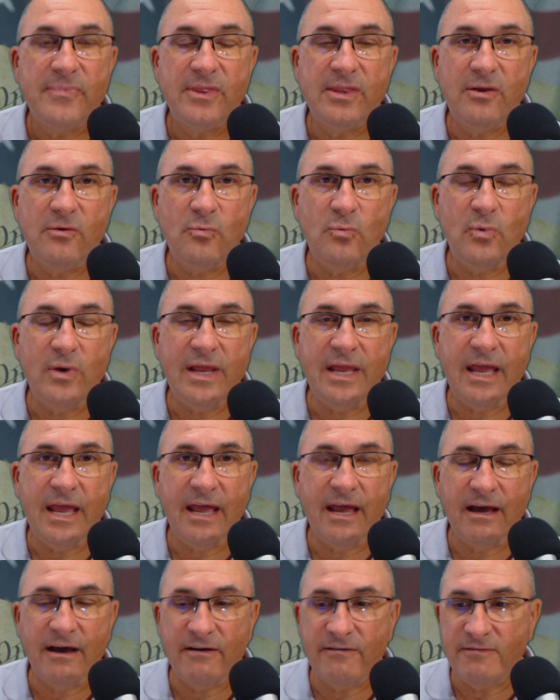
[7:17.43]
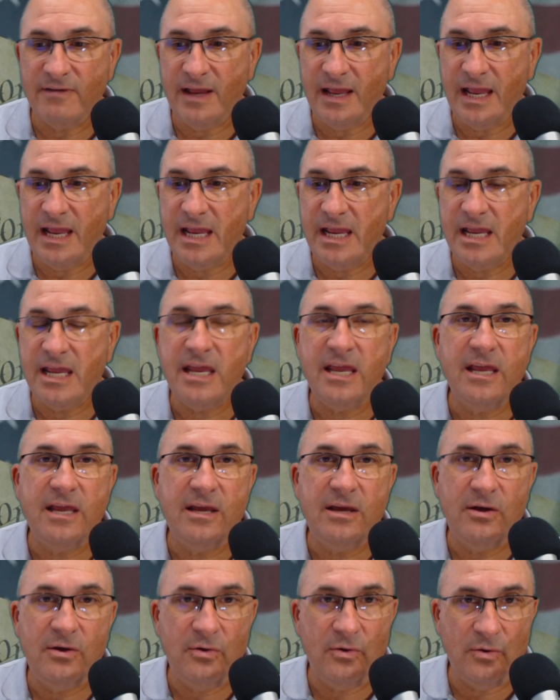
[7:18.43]
that we have a
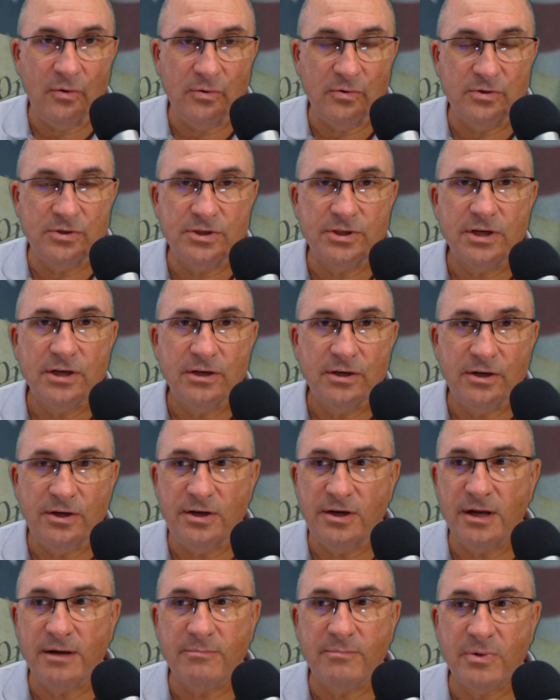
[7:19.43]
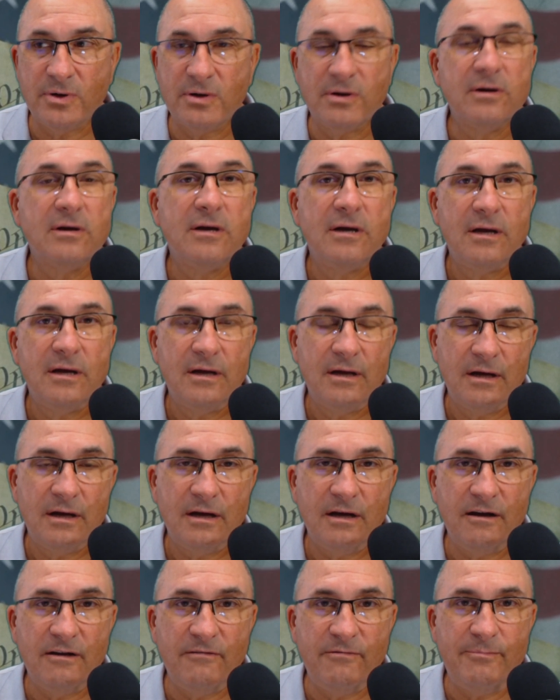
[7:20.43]
huge number
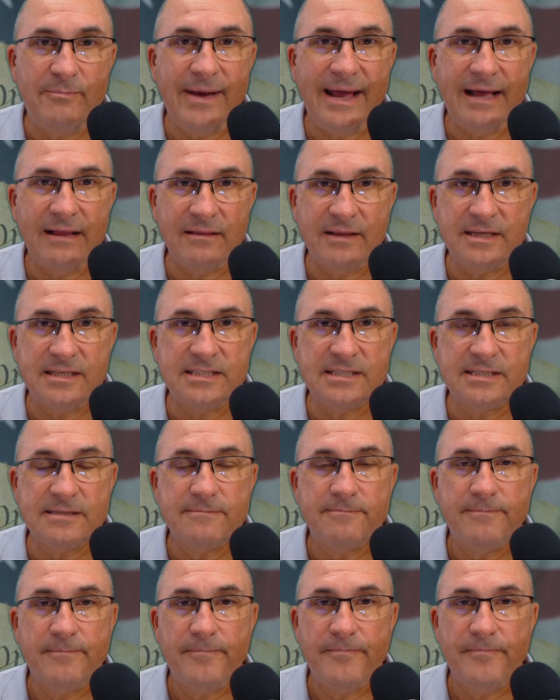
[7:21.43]
of ballots